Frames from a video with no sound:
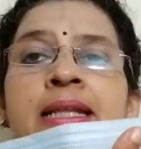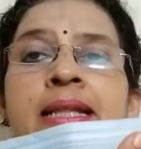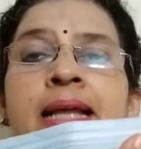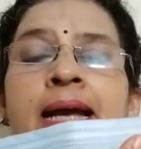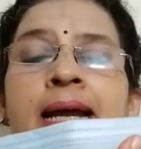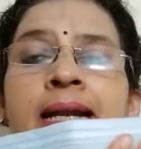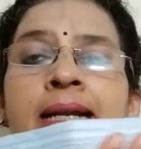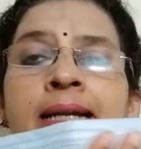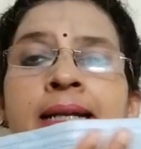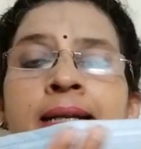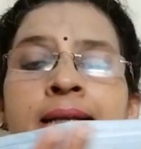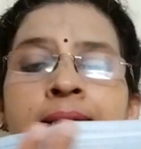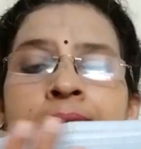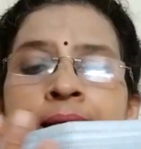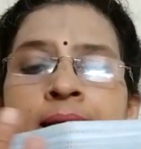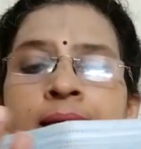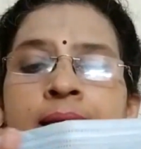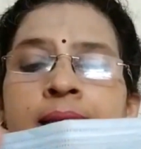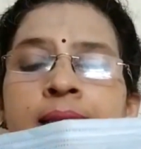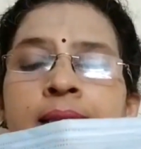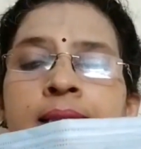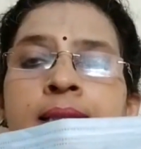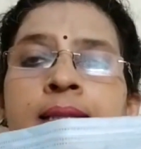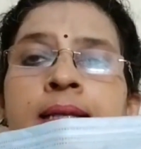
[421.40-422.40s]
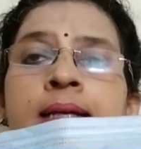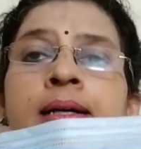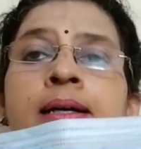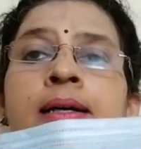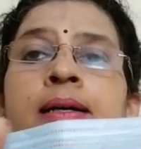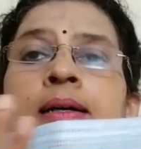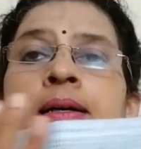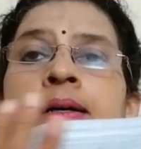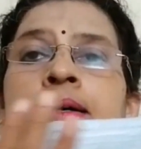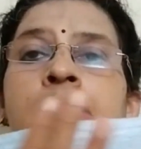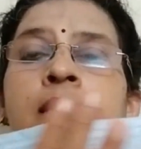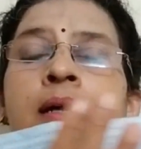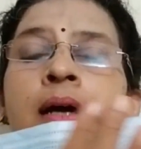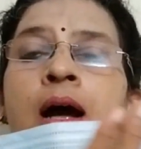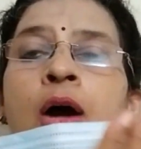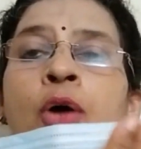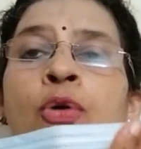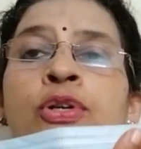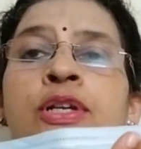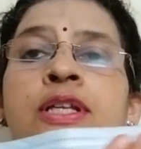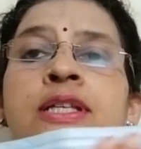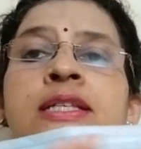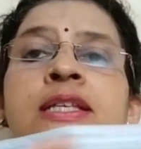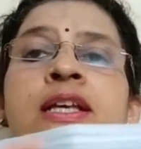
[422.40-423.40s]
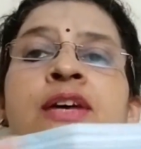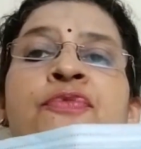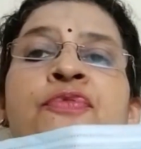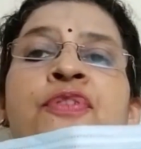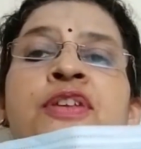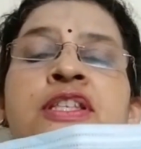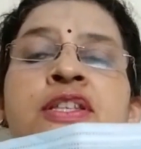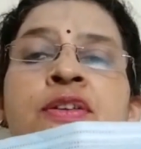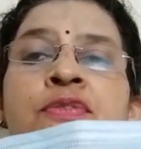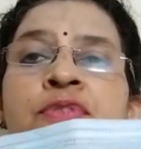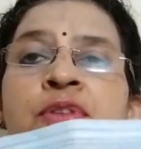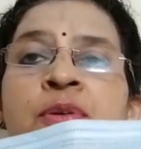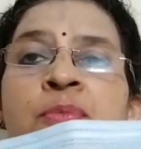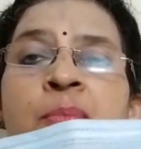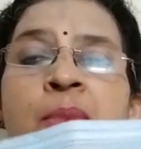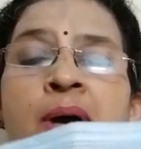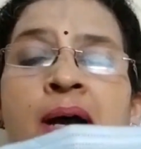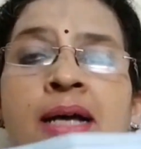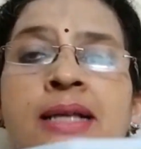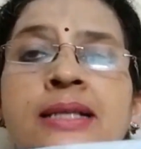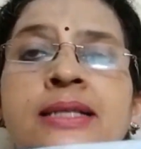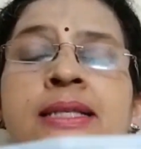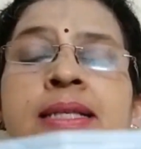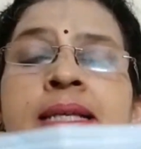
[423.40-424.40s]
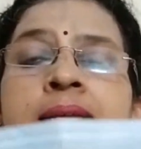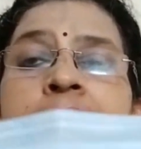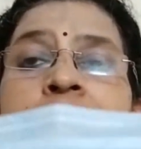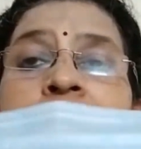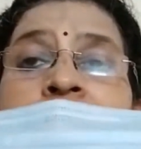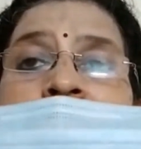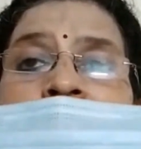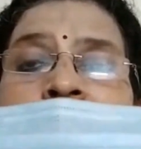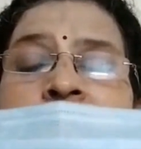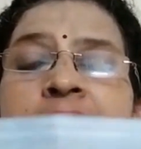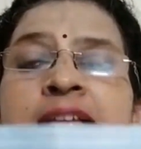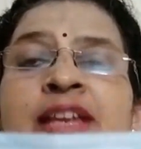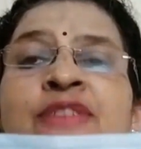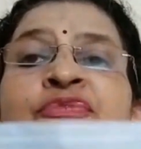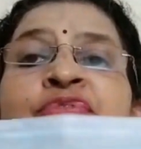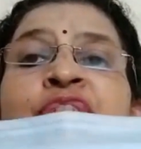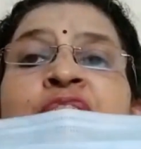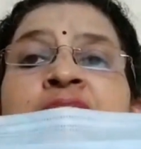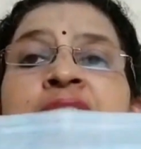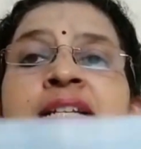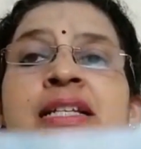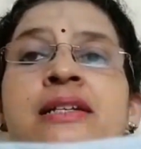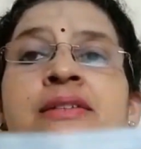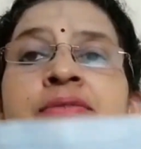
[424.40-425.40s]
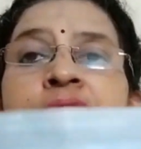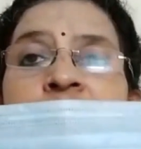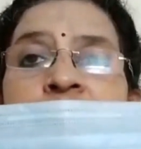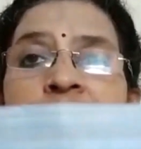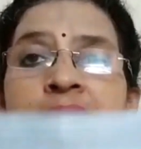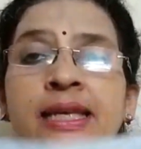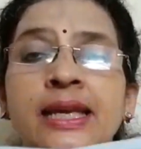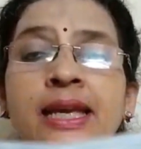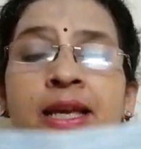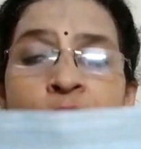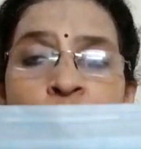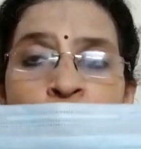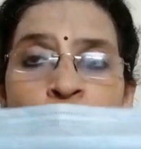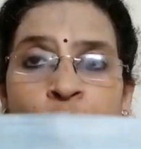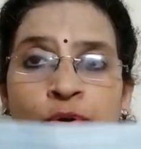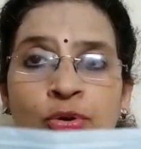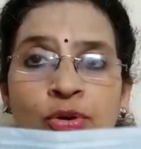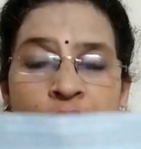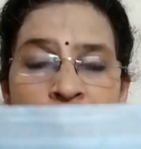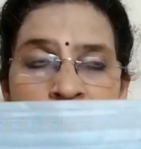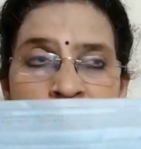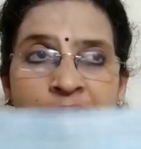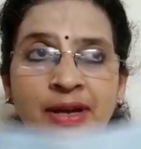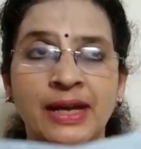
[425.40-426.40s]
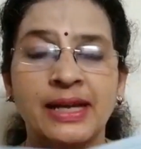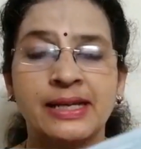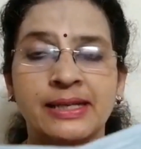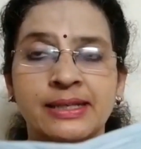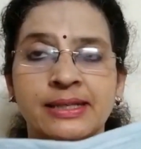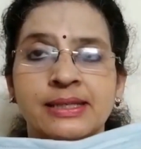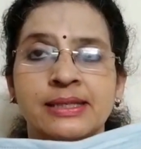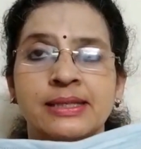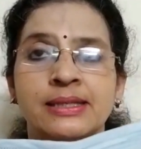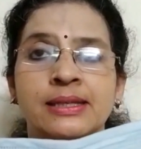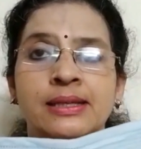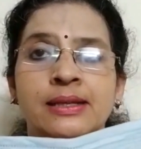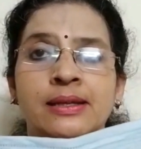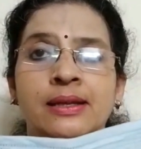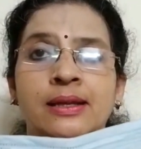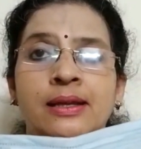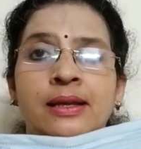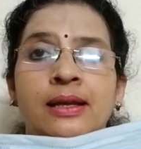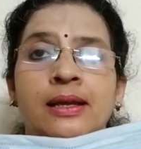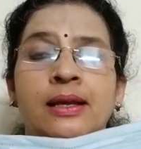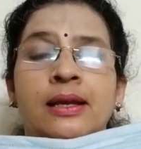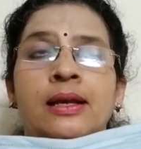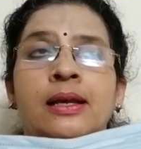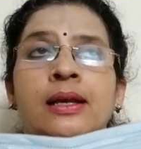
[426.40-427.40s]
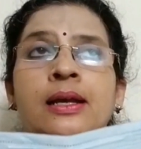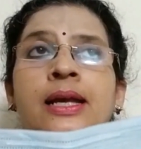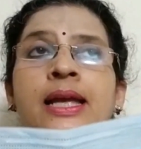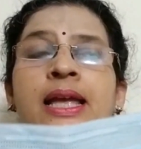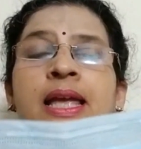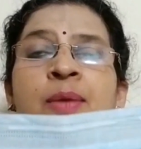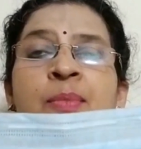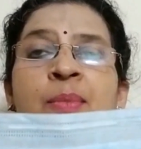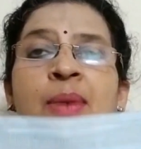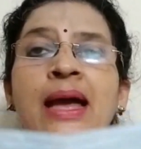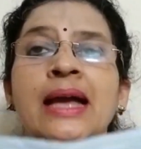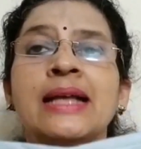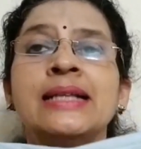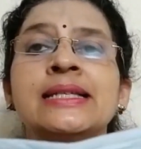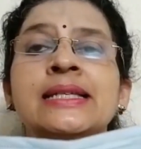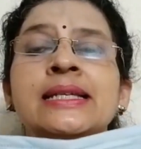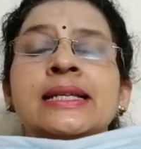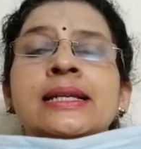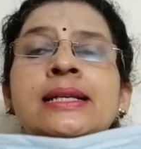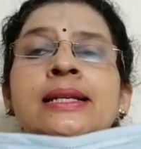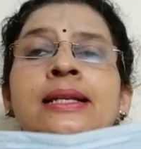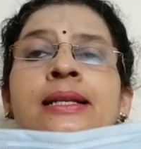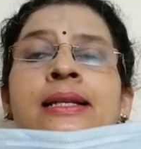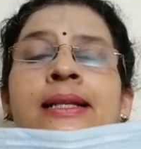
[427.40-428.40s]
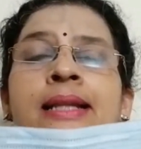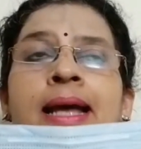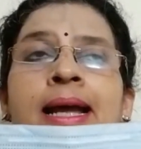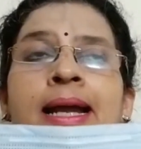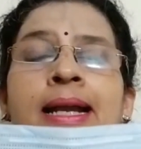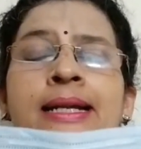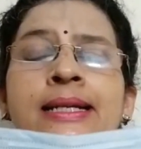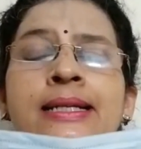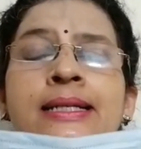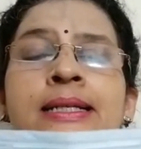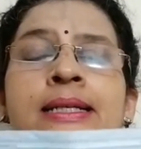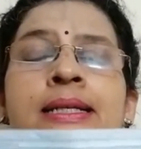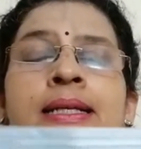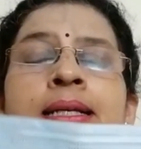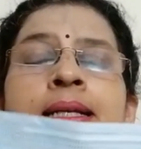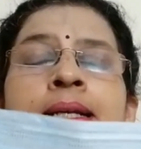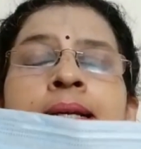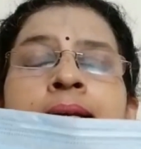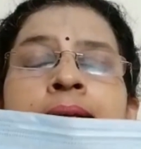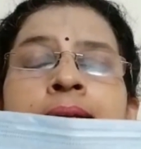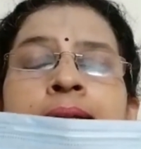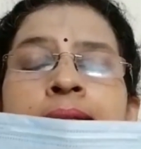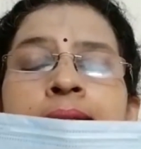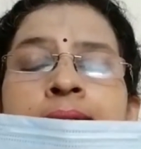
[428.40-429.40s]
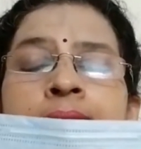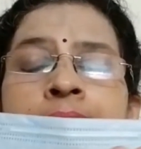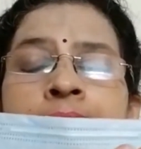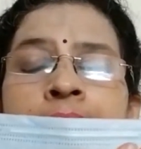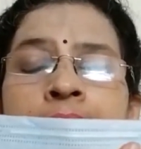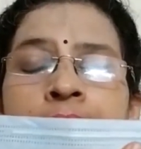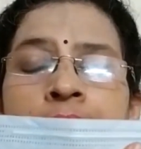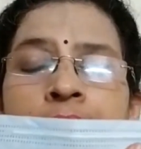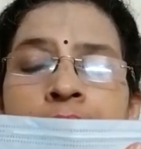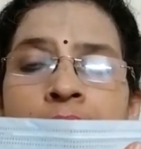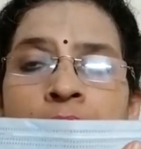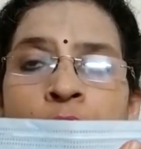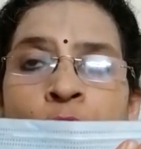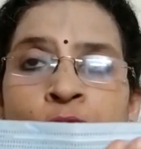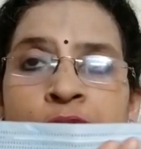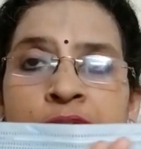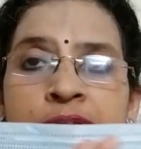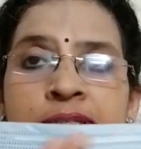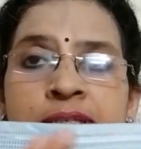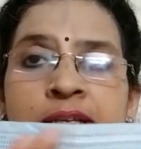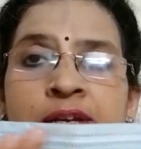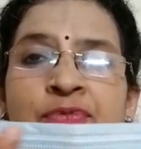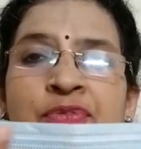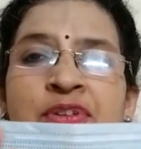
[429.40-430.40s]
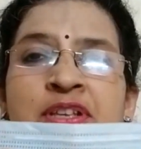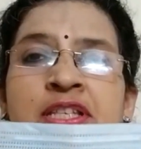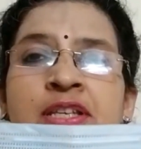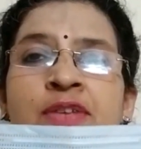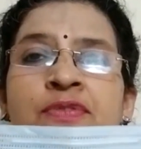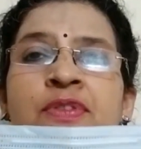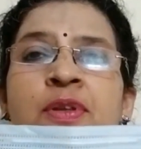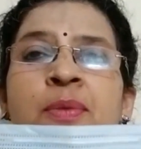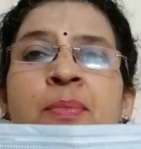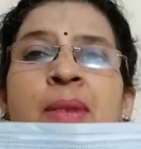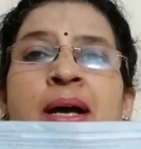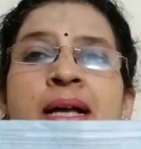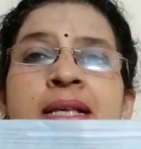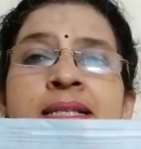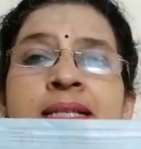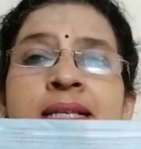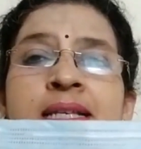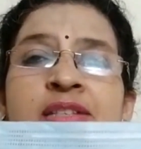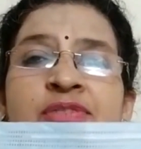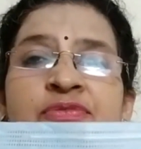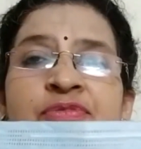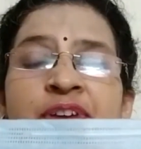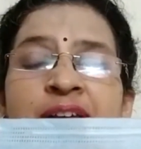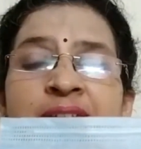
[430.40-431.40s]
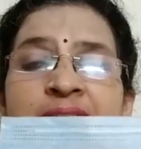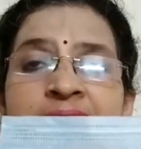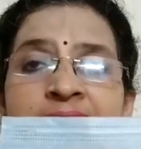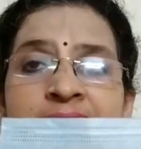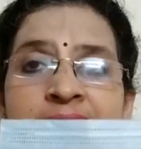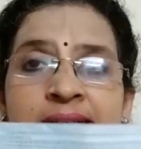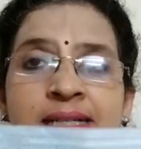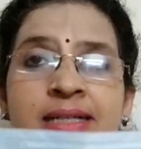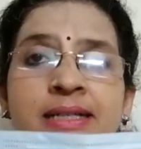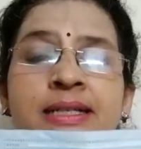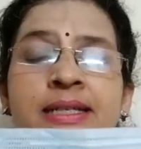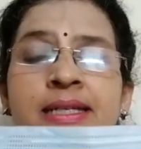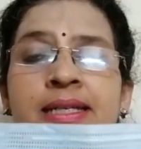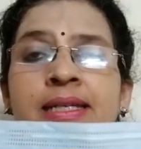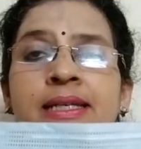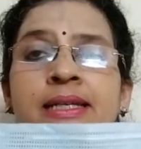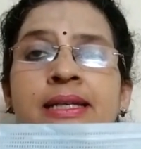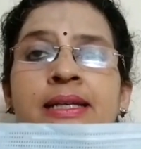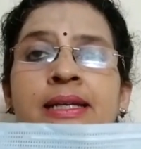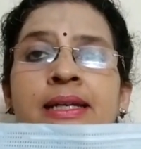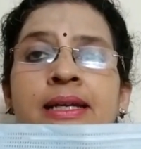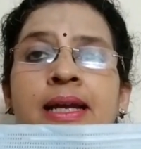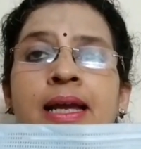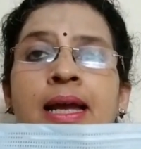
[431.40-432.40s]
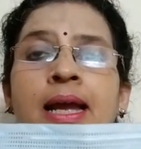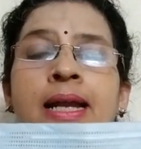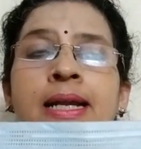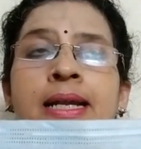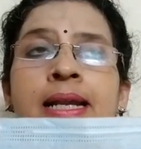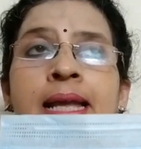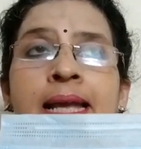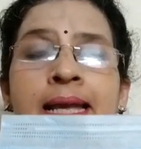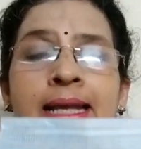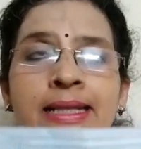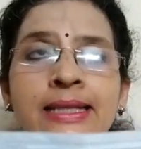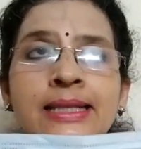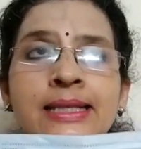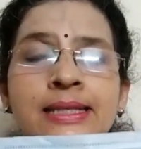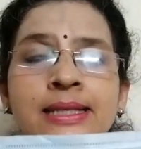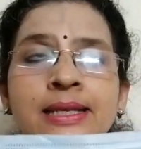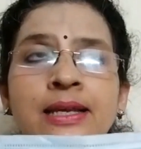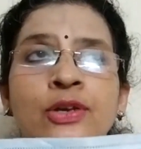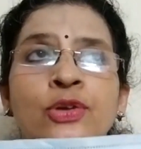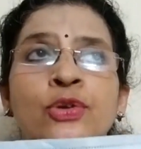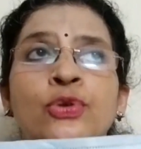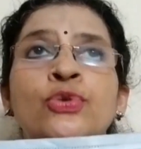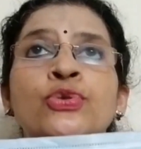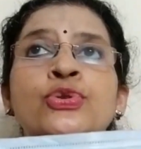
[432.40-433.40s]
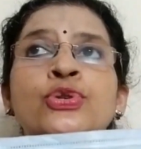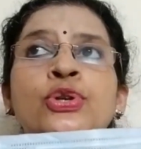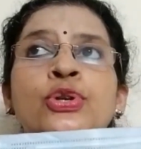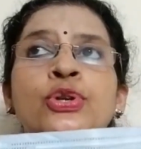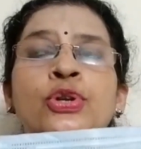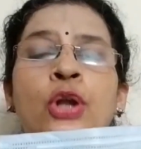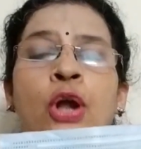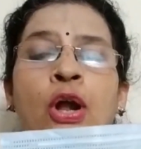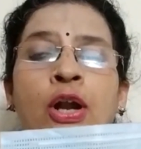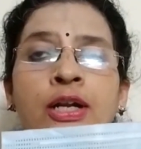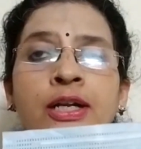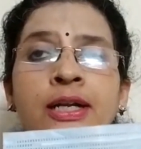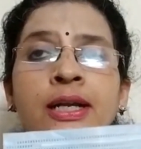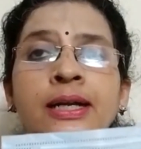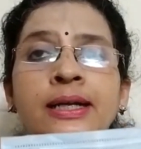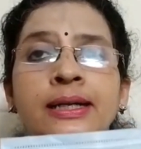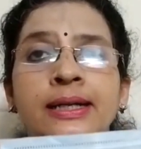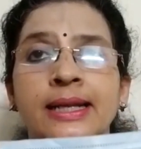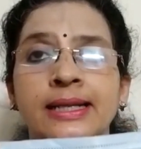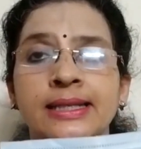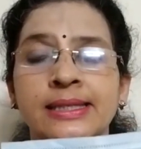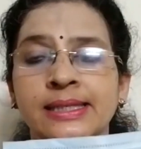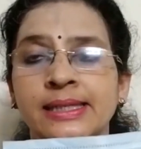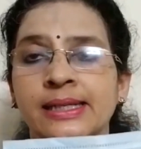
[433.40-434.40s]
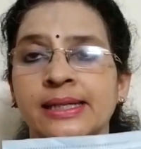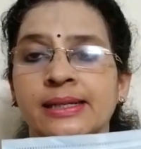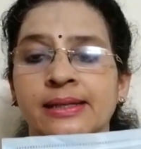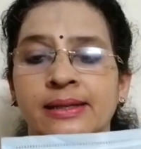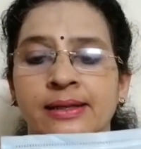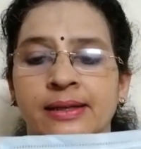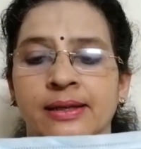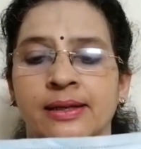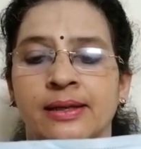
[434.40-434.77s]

that the outer surface of the mask is infected with the coronavirus. Imagine that the outer surface of the mask is very dirty and hence you should not touch it.